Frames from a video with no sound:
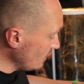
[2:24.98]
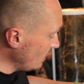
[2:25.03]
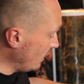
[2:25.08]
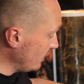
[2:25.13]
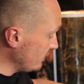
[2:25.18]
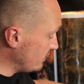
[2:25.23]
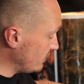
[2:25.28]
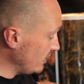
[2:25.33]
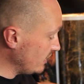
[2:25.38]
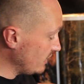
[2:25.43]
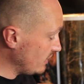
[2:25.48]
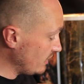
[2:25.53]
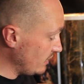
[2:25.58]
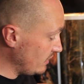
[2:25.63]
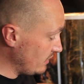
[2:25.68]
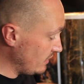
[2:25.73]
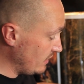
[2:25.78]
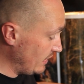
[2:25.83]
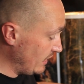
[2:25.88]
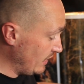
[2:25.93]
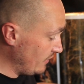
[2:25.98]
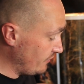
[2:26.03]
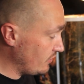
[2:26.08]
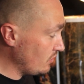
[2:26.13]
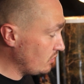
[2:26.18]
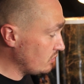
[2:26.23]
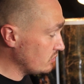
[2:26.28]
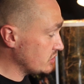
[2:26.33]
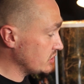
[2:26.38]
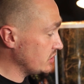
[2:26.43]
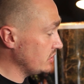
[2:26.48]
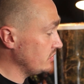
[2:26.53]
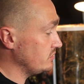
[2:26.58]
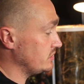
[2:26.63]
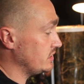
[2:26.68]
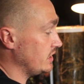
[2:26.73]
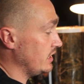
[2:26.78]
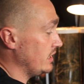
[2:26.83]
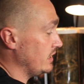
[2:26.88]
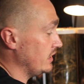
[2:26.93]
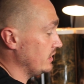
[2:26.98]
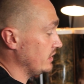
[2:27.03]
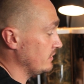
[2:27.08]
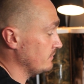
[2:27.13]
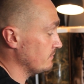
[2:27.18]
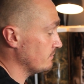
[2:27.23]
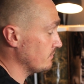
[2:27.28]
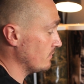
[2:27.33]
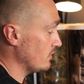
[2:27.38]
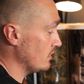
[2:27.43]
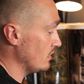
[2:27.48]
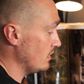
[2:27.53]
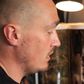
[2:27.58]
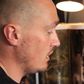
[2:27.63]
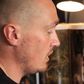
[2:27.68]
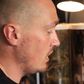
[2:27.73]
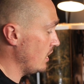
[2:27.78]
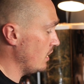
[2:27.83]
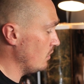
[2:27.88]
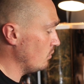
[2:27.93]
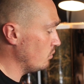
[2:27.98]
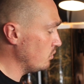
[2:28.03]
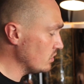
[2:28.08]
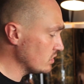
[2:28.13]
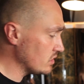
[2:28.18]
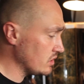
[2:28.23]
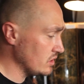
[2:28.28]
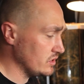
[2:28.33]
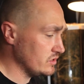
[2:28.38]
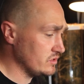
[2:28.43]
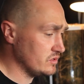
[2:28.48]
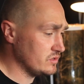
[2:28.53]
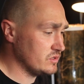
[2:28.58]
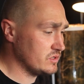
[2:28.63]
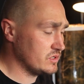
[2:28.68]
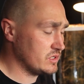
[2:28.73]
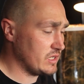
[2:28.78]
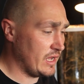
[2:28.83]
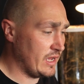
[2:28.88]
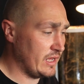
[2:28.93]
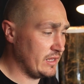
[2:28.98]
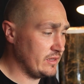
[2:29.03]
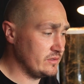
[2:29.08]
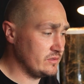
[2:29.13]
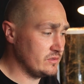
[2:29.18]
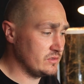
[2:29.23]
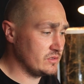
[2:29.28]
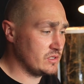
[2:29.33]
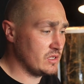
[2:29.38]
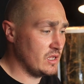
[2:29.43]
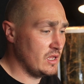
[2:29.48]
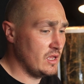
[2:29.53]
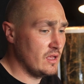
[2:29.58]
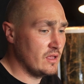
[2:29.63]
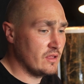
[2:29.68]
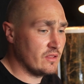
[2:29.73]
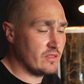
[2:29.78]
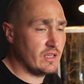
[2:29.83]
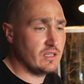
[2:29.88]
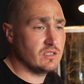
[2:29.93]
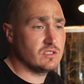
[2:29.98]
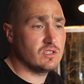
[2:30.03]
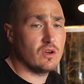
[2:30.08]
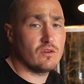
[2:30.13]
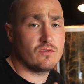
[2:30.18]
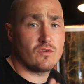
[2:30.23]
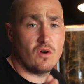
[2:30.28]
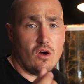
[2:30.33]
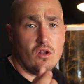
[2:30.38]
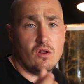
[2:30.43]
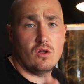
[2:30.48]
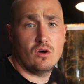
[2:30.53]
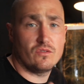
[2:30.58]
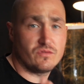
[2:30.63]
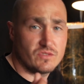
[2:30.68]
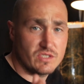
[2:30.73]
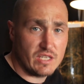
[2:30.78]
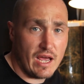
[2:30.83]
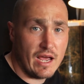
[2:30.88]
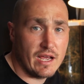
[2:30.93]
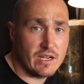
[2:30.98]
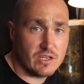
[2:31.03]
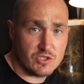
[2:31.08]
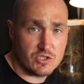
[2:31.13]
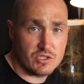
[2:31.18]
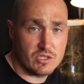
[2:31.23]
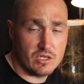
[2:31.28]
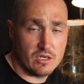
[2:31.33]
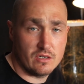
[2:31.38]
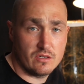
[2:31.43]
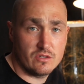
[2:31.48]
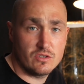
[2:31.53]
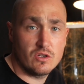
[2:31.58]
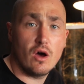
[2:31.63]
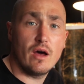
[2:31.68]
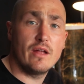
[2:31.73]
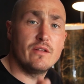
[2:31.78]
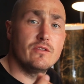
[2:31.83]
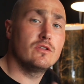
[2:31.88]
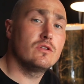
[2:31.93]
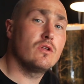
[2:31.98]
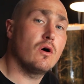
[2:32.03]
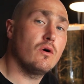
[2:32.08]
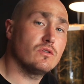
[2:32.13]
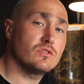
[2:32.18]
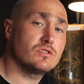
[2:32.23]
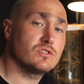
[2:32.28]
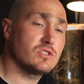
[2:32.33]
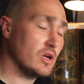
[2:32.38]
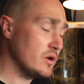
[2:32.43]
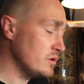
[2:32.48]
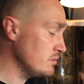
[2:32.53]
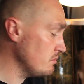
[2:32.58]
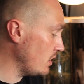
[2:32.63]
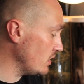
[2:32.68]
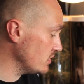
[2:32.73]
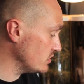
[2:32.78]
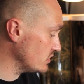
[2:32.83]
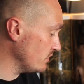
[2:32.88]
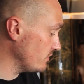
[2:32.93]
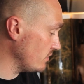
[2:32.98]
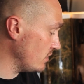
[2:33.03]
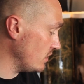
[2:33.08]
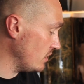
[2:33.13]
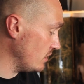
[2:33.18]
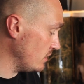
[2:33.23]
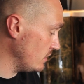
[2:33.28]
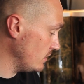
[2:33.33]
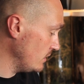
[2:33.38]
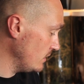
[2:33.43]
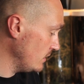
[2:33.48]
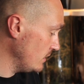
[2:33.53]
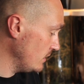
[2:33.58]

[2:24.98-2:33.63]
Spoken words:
I think if you're shooting woodlands and things that have got a lot of texture, not so much of a